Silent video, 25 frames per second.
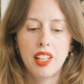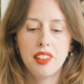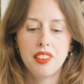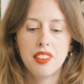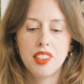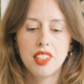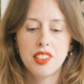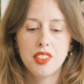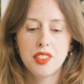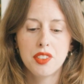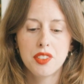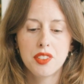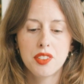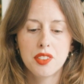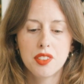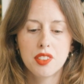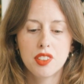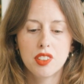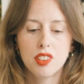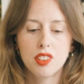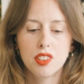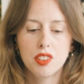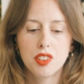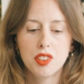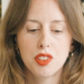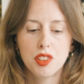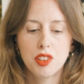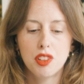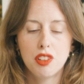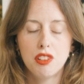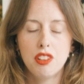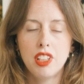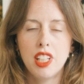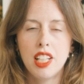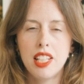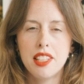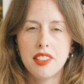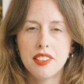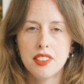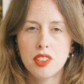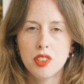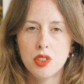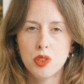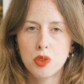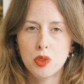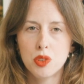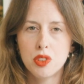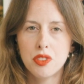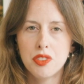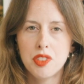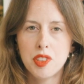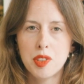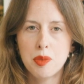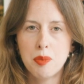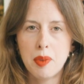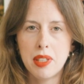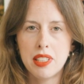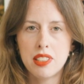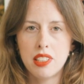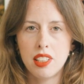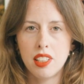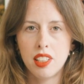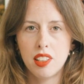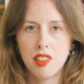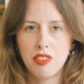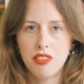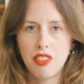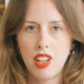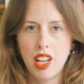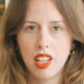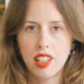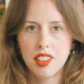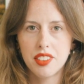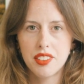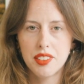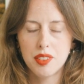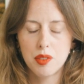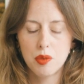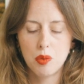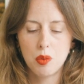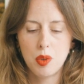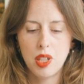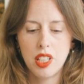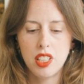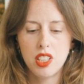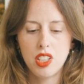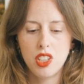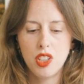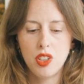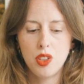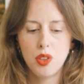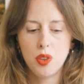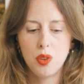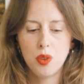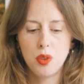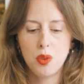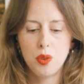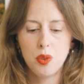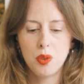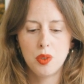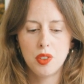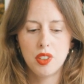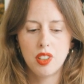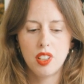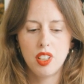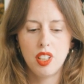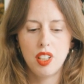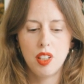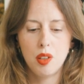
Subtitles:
and this creates a sort of spitting effect when you